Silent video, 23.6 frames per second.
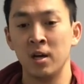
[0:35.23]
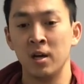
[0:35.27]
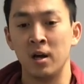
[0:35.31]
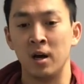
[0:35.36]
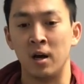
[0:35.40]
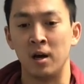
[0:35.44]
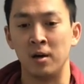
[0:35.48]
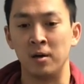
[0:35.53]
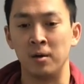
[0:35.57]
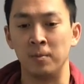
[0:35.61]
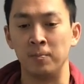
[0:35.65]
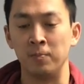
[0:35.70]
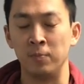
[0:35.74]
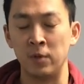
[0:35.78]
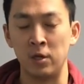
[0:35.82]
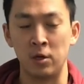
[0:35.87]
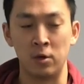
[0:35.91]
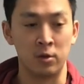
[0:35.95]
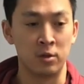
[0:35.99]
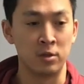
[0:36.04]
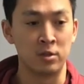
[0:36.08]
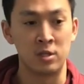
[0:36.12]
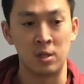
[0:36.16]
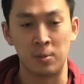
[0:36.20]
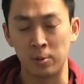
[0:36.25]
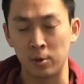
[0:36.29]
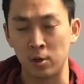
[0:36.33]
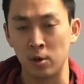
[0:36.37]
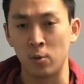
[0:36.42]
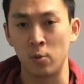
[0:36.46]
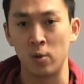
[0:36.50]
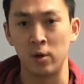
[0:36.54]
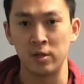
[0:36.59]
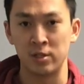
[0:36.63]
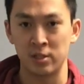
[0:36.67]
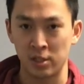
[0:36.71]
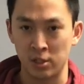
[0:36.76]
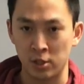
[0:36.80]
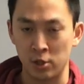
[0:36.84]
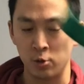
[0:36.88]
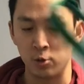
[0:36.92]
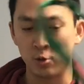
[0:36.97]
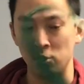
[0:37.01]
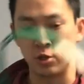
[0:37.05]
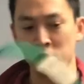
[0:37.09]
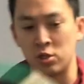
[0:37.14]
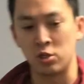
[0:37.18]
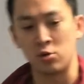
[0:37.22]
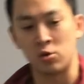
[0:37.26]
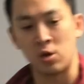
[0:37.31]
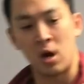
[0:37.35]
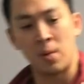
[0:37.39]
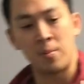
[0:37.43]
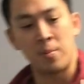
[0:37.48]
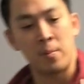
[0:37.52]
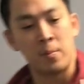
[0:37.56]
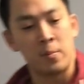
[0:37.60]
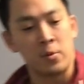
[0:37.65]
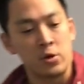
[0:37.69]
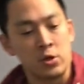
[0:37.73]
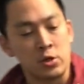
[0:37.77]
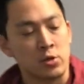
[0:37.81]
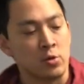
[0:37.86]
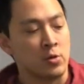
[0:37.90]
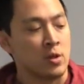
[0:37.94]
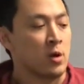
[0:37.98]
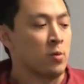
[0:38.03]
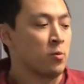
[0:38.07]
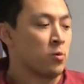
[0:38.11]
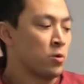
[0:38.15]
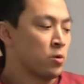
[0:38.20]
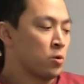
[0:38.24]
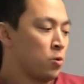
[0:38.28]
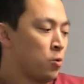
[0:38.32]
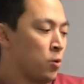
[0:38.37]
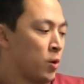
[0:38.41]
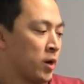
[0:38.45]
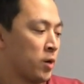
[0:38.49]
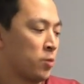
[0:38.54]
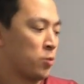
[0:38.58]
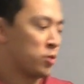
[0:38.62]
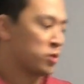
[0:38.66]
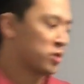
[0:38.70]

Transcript: The typical one is actually using a strap. I'm going to show that real quick, which